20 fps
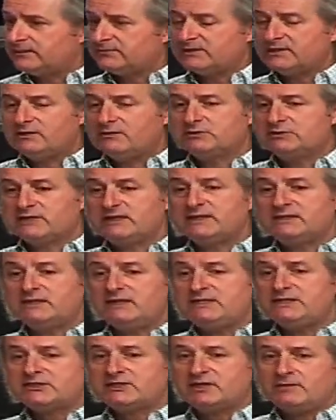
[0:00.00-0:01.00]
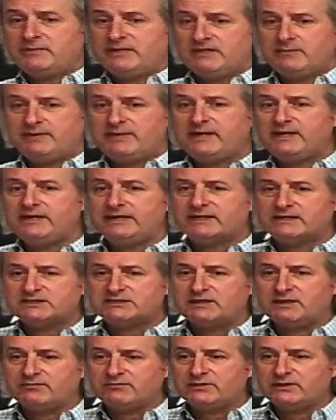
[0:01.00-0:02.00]
It was at least going to be the beginning of
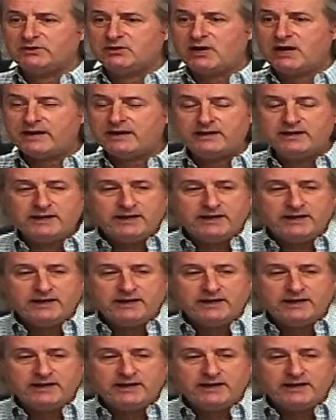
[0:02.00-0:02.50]
something. Not.